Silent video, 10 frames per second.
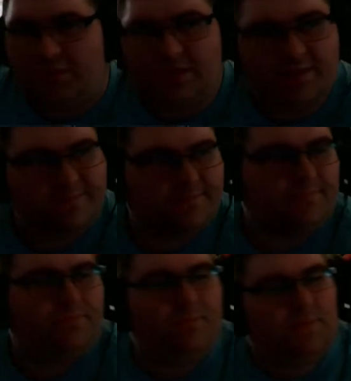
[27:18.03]
good.
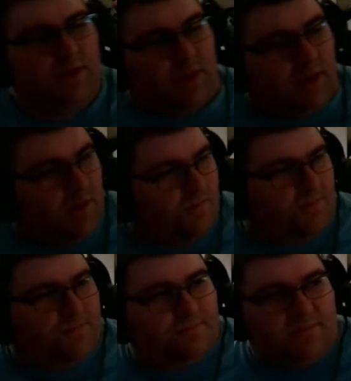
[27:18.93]

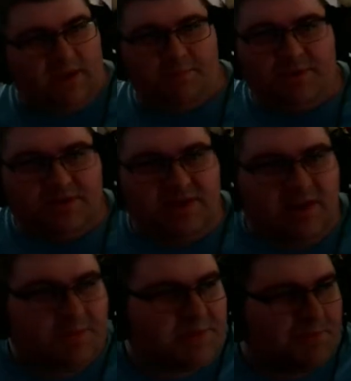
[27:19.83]
Tempest set
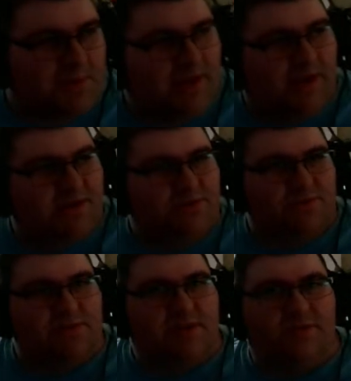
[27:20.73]
up some really nice
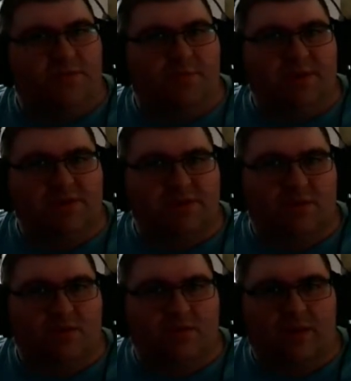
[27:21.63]
tools there for me,
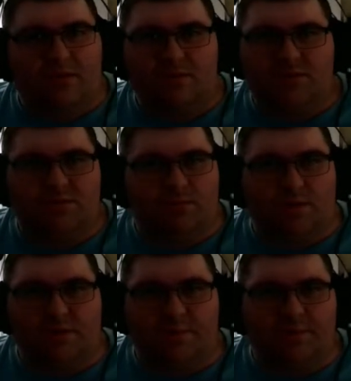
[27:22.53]
so those
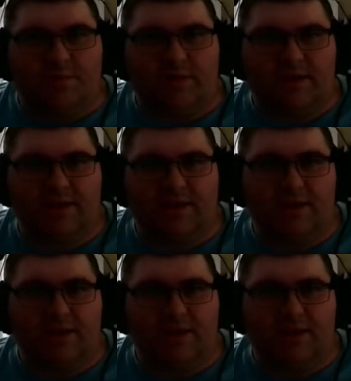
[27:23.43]
worked perfectly.